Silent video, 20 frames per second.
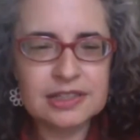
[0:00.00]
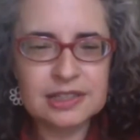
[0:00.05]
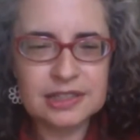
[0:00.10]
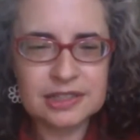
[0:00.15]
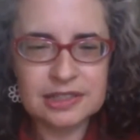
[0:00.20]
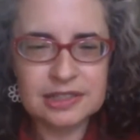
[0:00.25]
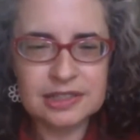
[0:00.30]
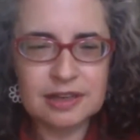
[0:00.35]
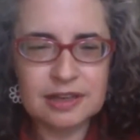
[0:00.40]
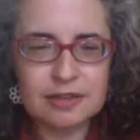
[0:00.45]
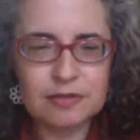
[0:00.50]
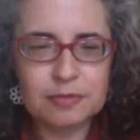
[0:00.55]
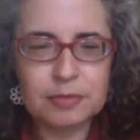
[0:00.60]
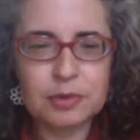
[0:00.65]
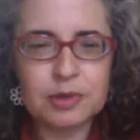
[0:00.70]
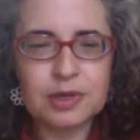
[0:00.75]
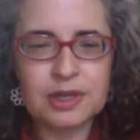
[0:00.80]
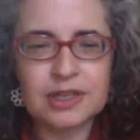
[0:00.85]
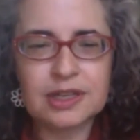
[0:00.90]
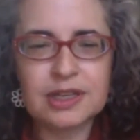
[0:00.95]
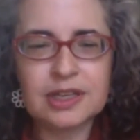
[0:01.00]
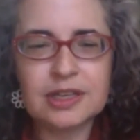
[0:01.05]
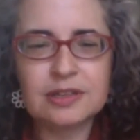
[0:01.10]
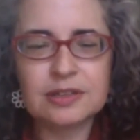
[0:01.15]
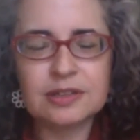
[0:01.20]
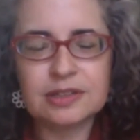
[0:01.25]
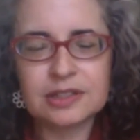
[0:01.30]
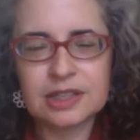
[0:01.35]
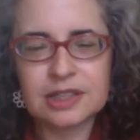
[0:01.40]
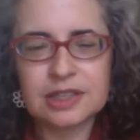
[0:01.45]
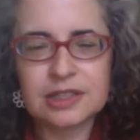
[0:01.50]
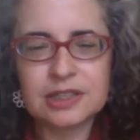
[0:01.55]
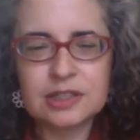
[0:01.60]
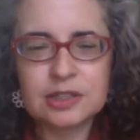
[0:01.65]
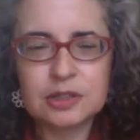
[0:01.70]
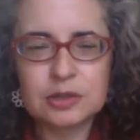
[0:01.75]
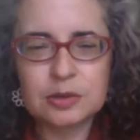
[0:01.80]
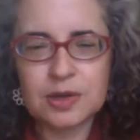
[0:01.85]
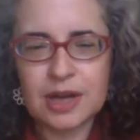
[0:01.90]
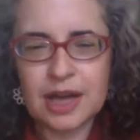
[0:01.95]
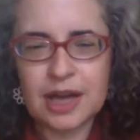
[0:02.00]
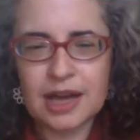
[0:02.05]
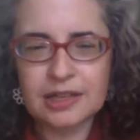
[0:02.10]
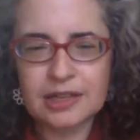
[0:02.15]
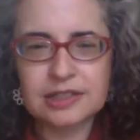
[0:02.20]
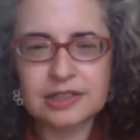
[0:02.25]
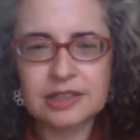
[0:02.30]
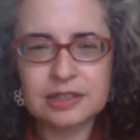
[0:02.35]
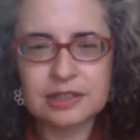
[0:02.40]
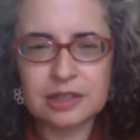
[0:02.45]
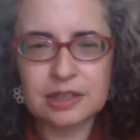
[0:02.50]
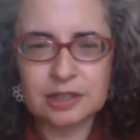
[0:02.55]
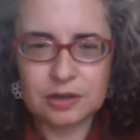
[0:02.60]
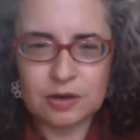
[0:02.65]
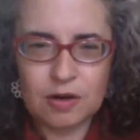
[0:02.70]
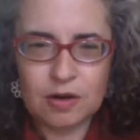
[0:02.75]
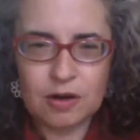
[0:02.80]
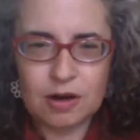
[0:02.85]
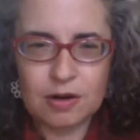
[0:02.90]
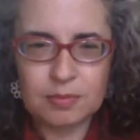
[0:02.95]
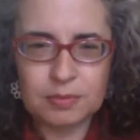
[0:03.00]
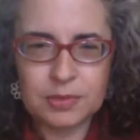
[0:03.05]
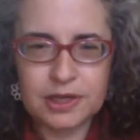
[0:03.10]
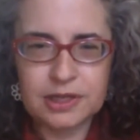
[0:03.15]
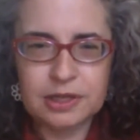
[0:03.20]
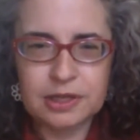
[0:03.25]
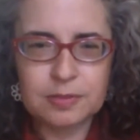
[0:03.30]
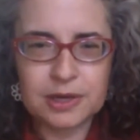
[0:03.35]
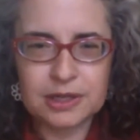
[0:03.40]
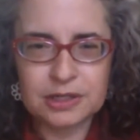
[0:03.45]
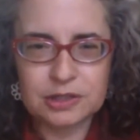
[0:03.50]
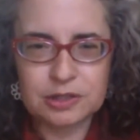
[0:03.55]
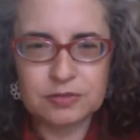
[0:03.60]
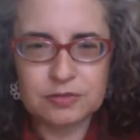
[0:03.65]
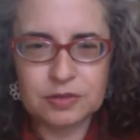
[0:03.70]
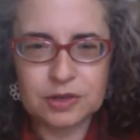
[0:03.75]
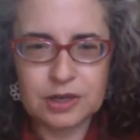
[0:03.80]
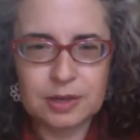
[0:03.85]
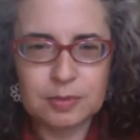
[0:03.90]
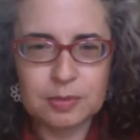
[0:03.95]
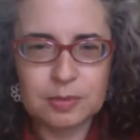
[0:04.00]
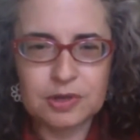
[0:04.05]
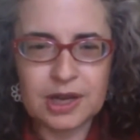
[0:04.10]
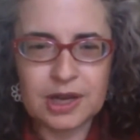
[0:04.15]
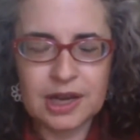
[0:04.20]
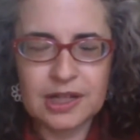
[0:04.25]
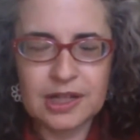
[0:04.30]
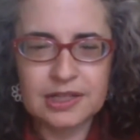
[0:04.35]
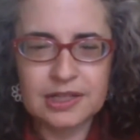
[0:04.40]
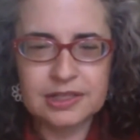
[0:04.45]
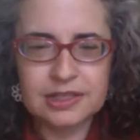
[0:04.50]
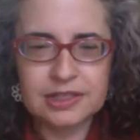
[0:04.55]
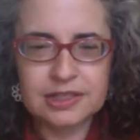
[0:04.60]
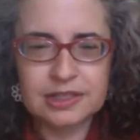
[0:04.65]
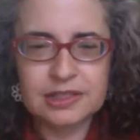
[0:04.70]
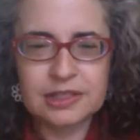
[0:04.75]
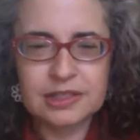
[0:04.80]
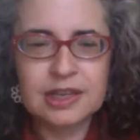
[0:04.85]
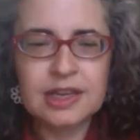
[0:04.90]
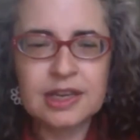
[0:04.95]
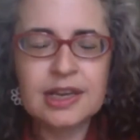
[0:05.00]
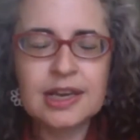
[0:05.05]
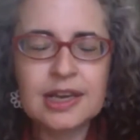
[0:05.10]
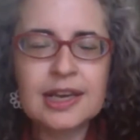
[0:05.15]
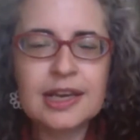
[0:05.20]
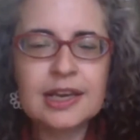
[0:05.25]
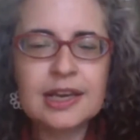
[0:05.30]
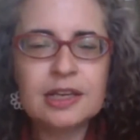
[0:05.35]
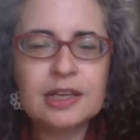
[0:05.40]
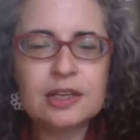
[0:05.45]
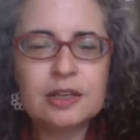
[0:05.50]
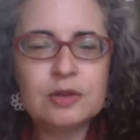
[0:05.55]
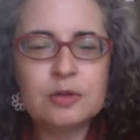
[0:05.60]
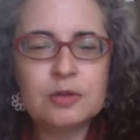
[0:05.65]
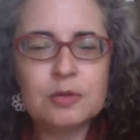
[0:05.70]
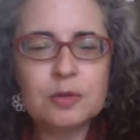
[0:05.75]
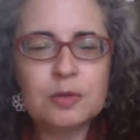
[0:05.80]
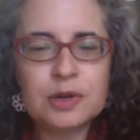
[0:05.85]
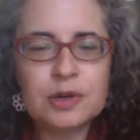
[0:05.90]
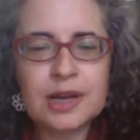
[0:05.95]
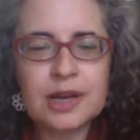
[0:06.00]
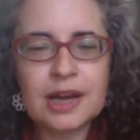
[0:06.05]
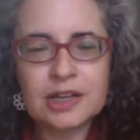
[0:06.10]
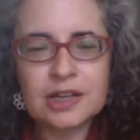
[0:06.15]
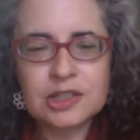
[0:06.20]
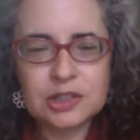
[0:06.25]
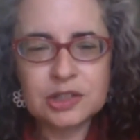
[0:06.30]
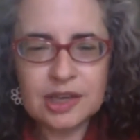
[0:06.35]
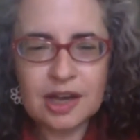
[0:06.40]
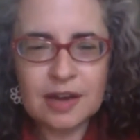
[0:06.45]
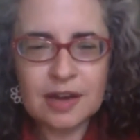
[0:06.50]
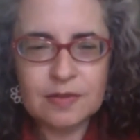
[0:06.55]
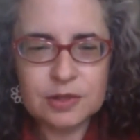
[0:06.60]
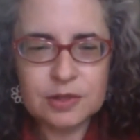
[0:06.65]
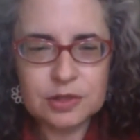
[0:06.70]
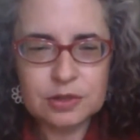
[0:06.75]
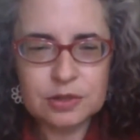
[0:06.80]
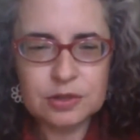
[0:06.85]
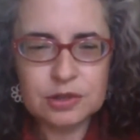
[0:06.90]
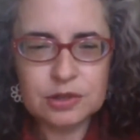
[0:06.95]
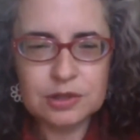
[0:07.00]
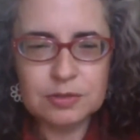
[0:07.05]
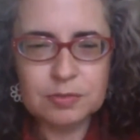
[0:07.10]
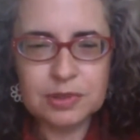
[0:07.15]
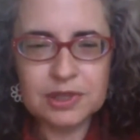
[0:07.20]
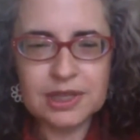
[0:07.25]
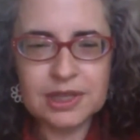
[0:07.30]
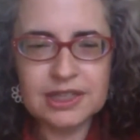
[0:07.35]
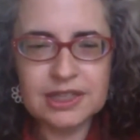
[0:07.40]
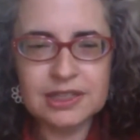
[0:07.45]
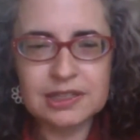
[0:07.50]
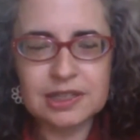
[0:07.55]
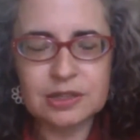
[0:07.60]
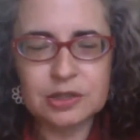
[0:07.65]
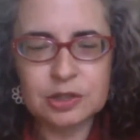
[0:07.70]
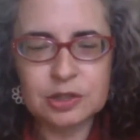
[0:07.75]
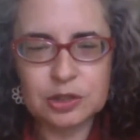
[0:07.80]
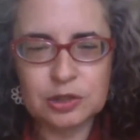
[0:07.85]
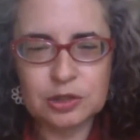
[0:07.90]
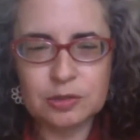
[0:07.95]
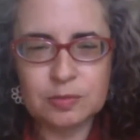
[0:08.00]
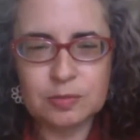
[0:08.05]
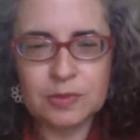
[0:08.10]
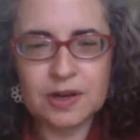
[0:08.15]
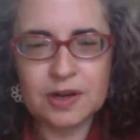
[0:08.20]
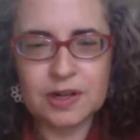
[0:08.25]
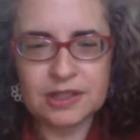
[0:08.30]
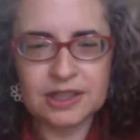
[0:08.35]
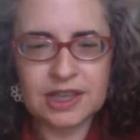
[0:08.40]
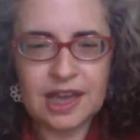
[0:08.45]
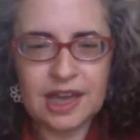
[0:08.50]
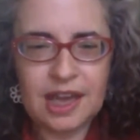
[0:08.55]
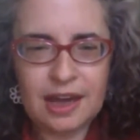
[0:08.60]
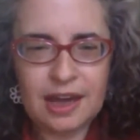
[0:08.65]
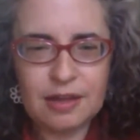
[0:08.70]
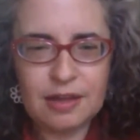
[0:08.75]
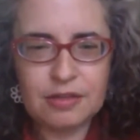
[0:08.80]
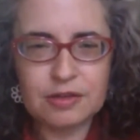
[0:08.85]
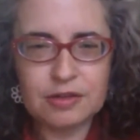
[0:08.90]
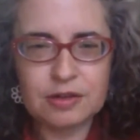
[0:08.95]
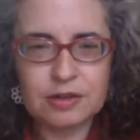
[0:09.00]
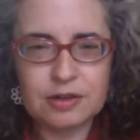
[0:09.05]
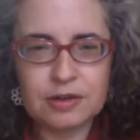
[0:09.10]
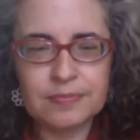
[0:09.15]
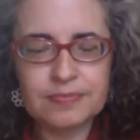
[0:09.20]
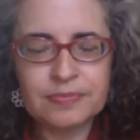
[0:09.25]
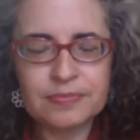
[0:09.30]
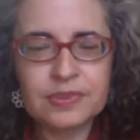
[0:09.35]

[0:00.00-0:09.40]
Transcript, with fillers: instead of putting needles into an access in your arm like you might do for hemodialysis, you would actually have a surgeon place a tube called a catheter